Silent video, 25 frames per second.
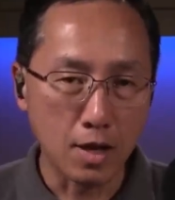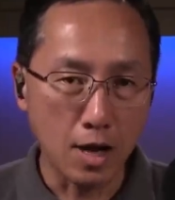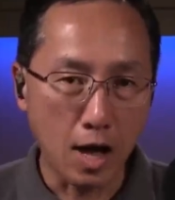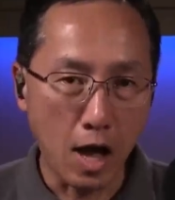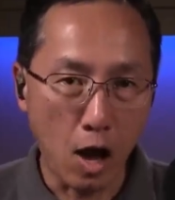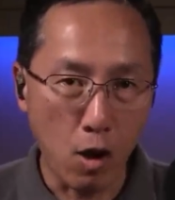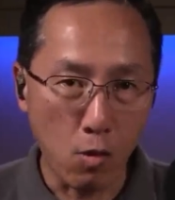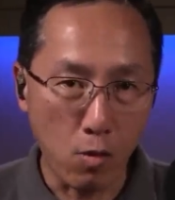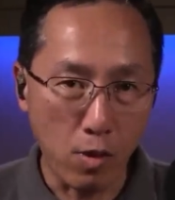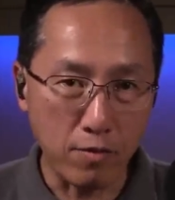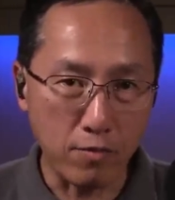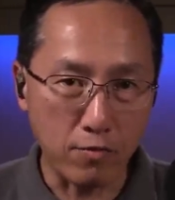
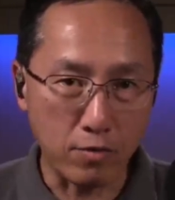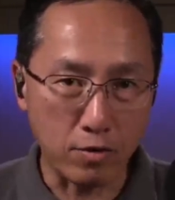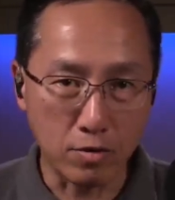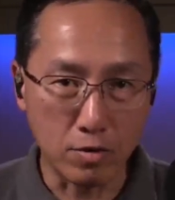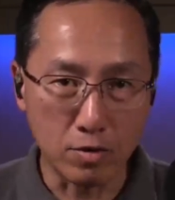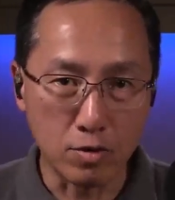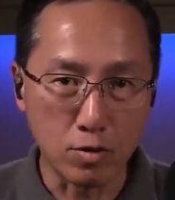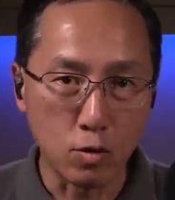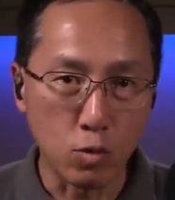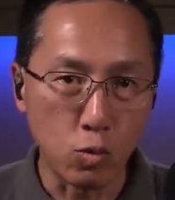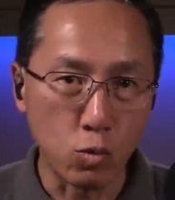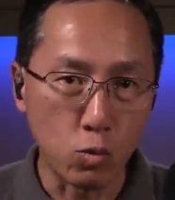
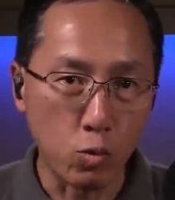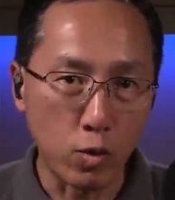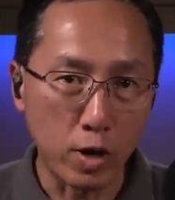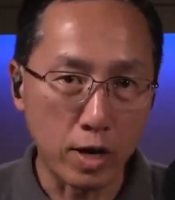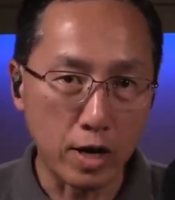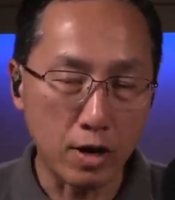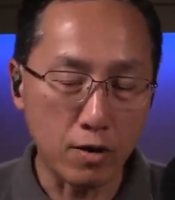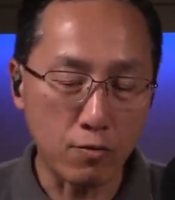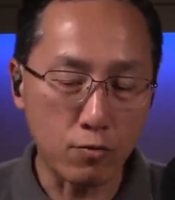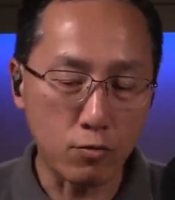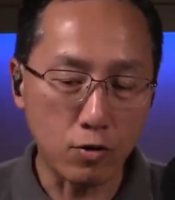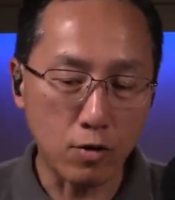However,
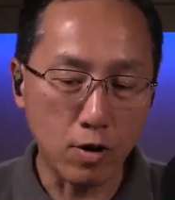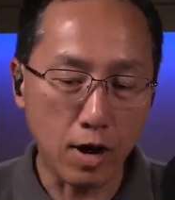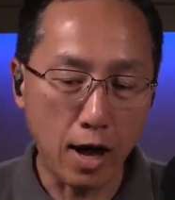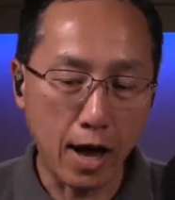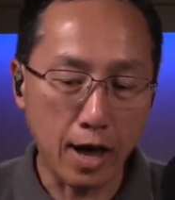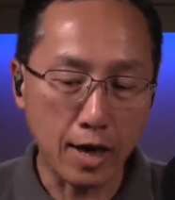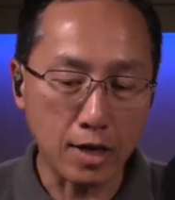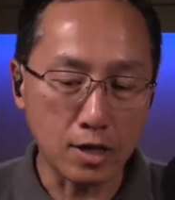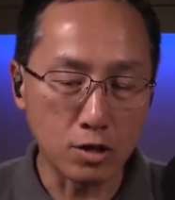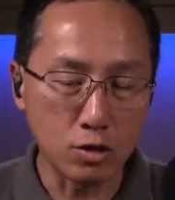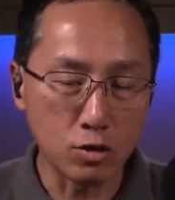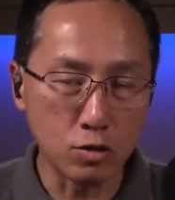whenever
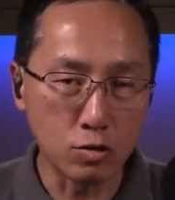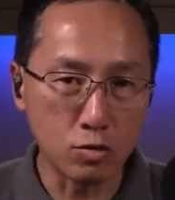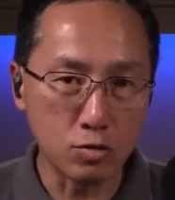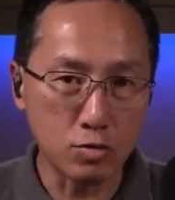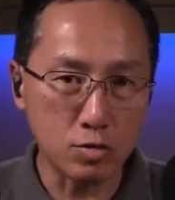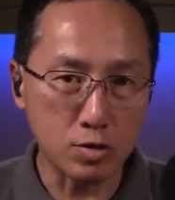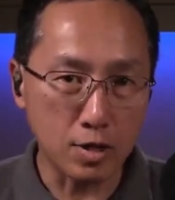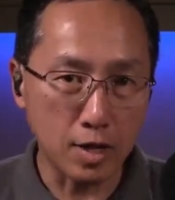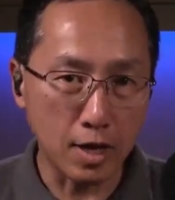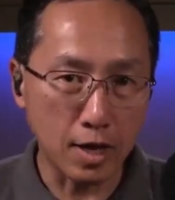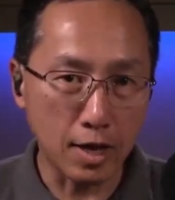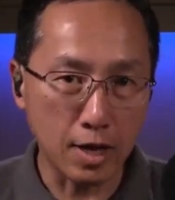I
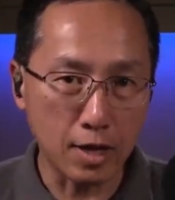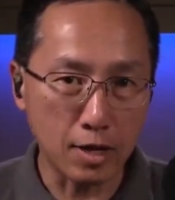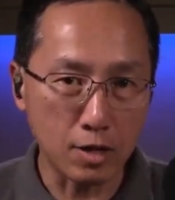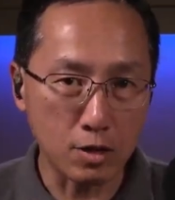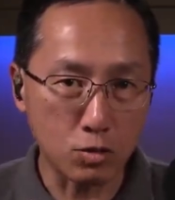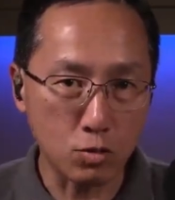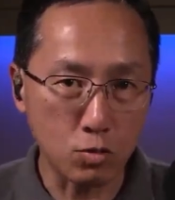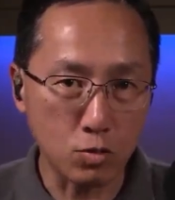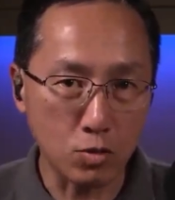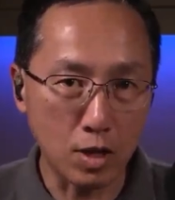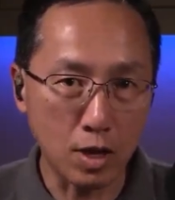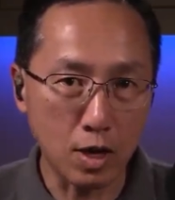use a
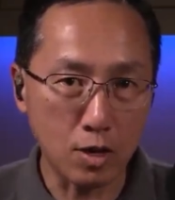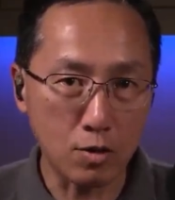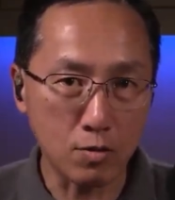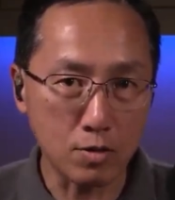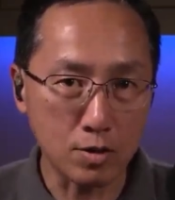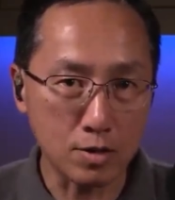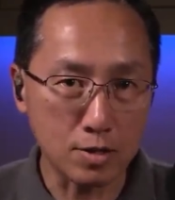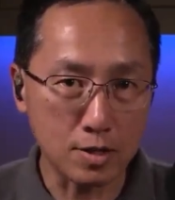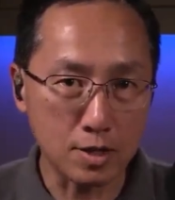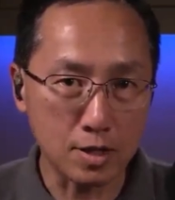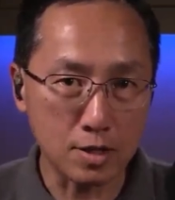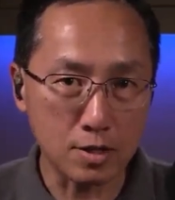
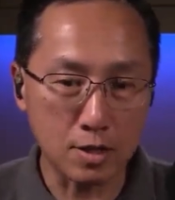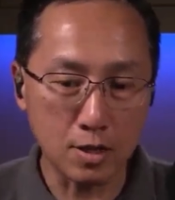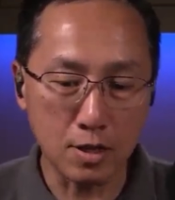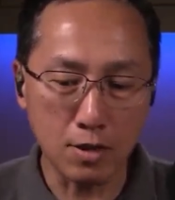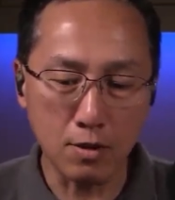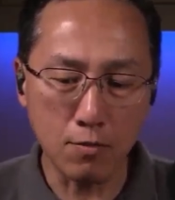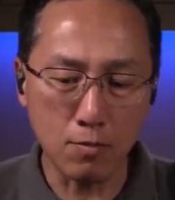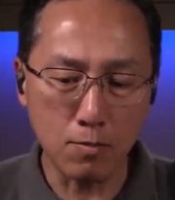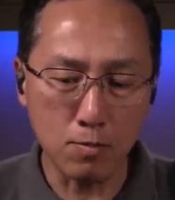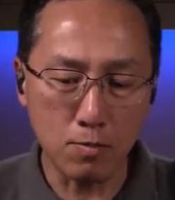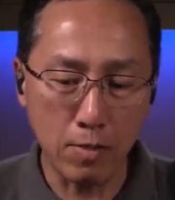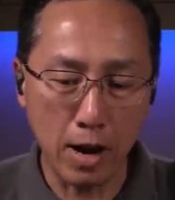
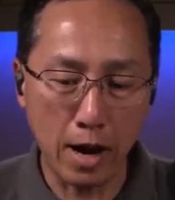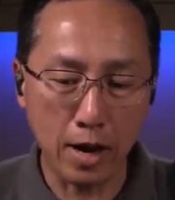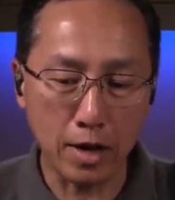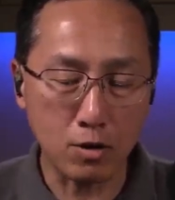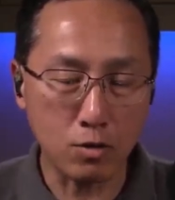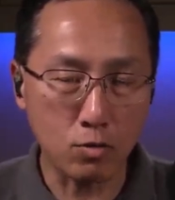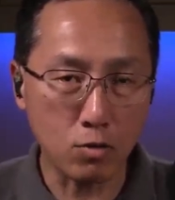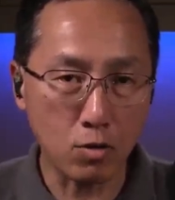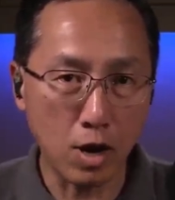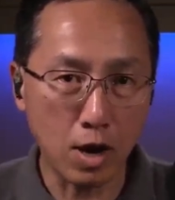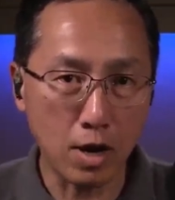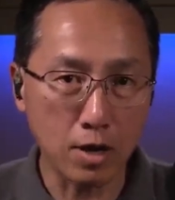360
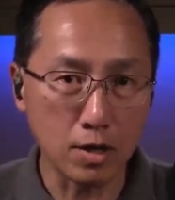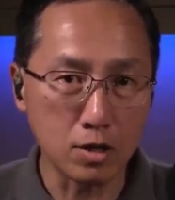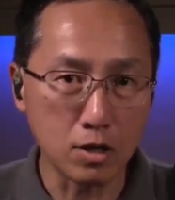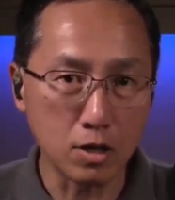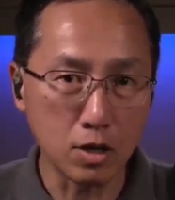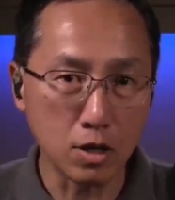micron